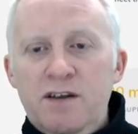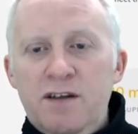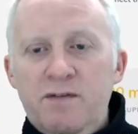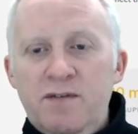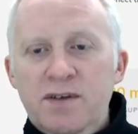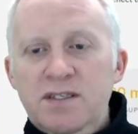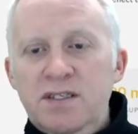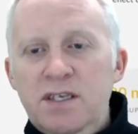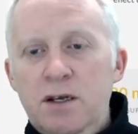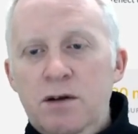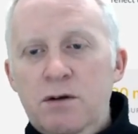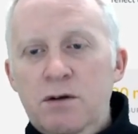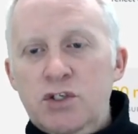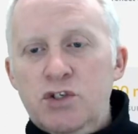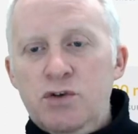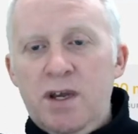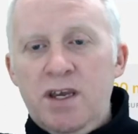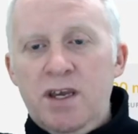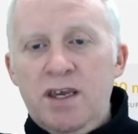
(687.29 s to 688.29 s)
The vesting
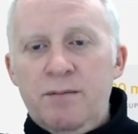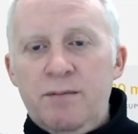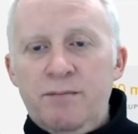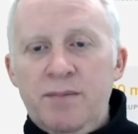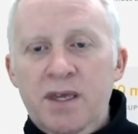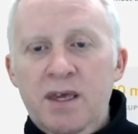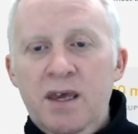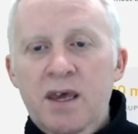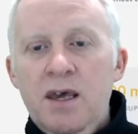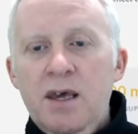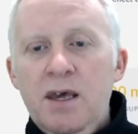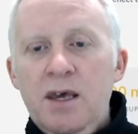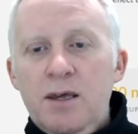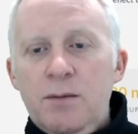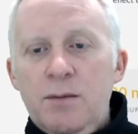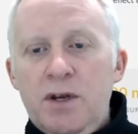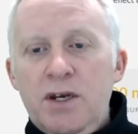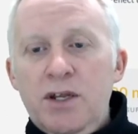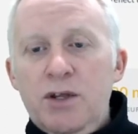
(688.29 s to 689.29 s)
contract can be
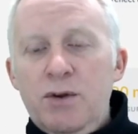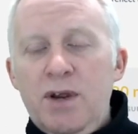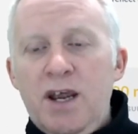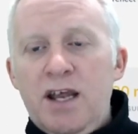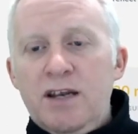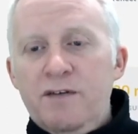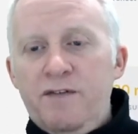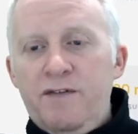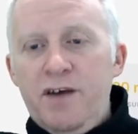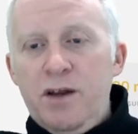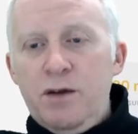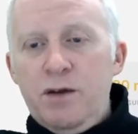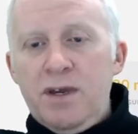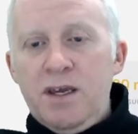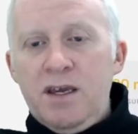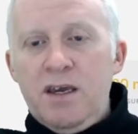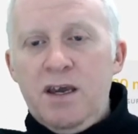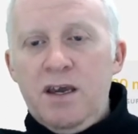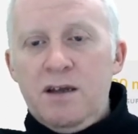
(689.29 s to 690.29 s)
monitored at the
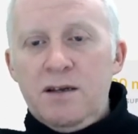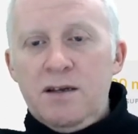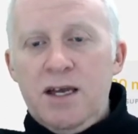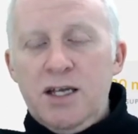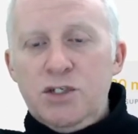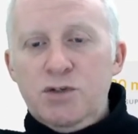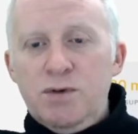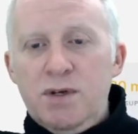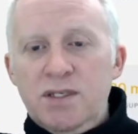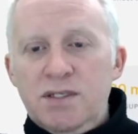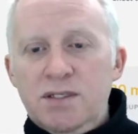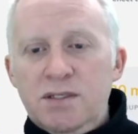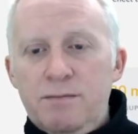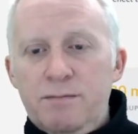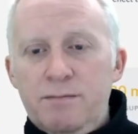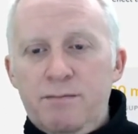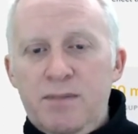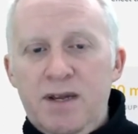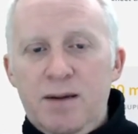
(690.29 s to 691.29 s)
following account address,
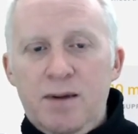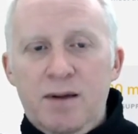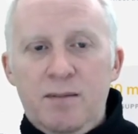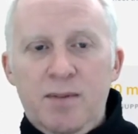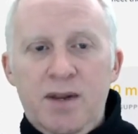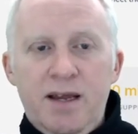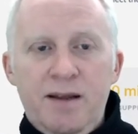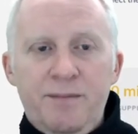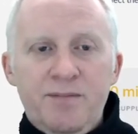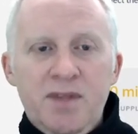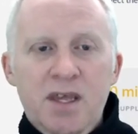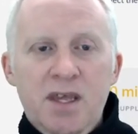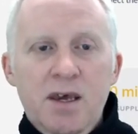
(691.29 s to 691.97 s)
blah, blah, blah.